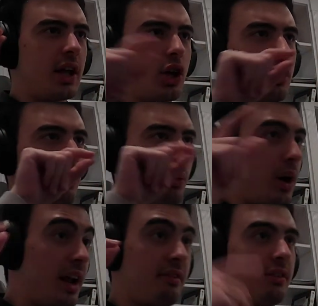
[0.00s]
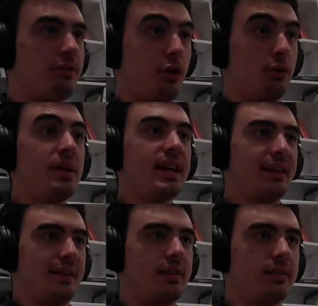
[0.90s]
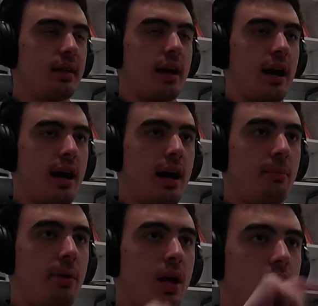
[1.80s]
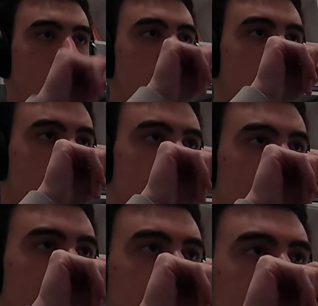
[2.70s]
and good or whatever, for me at least, it's like